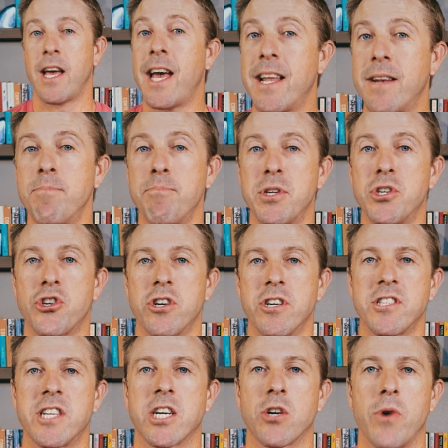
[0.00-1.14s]
And be sure to
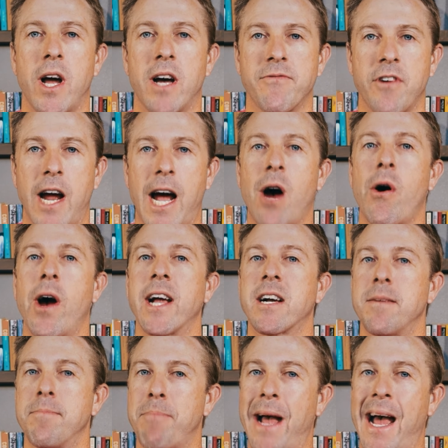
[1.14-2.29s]
stick around for how I
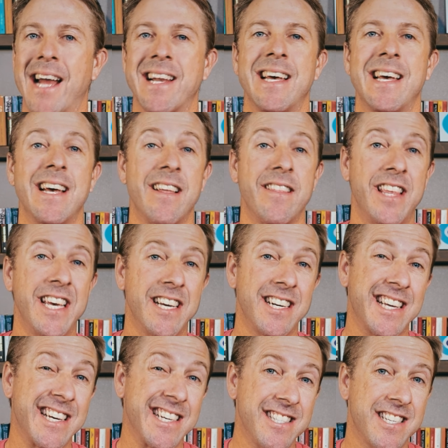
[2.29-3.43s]
combat the
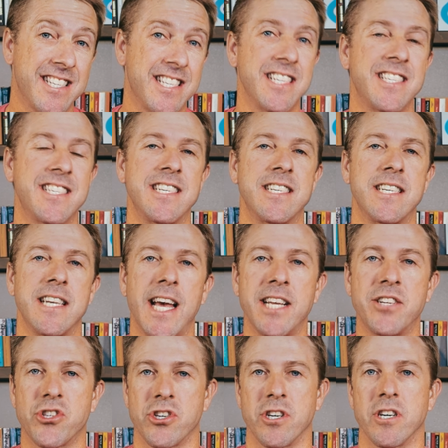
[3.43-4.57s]
inconsistent
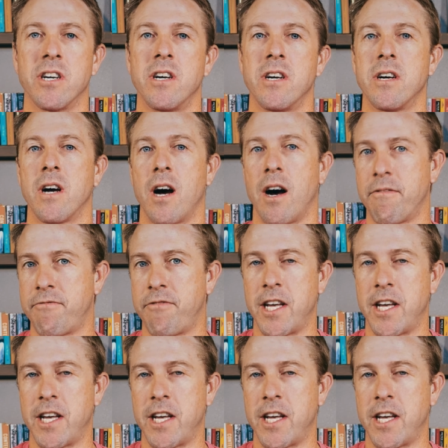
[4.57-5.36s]
nature of